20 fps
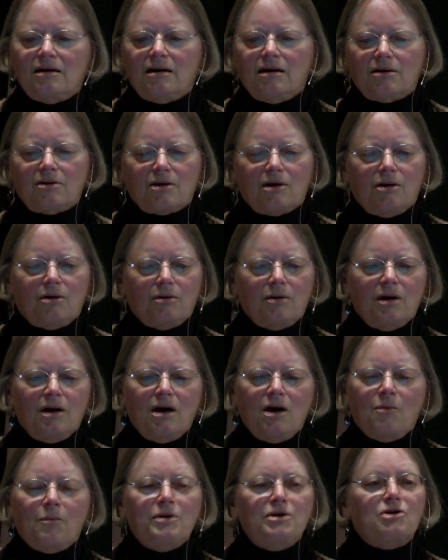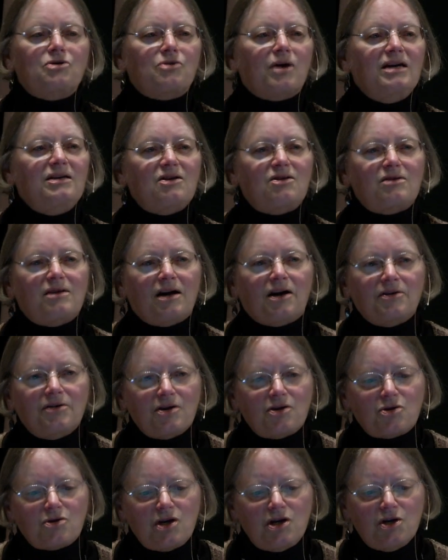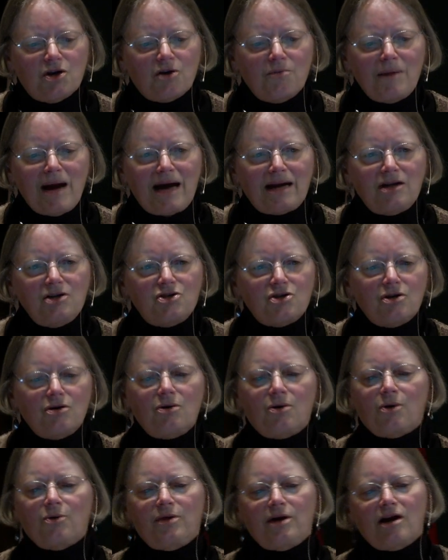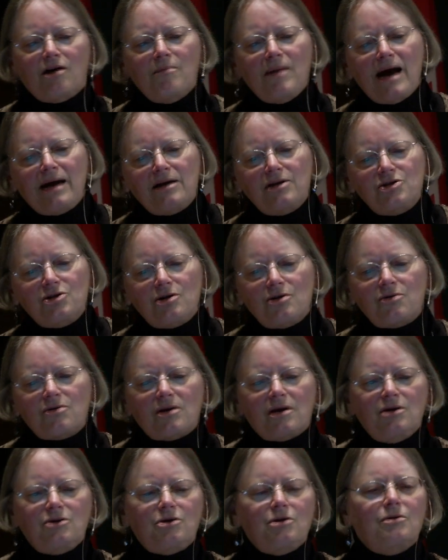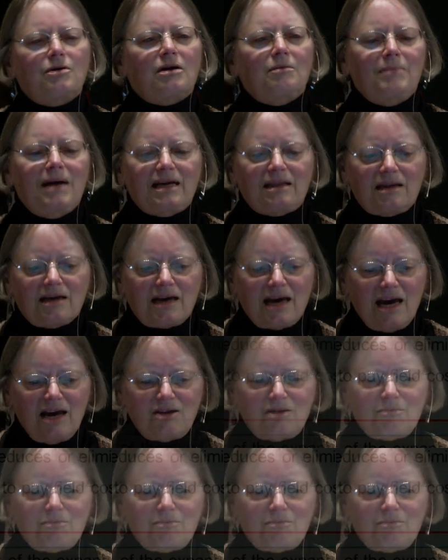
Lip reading: So when you're trying to sell this to your manager or their managers, is you can make the case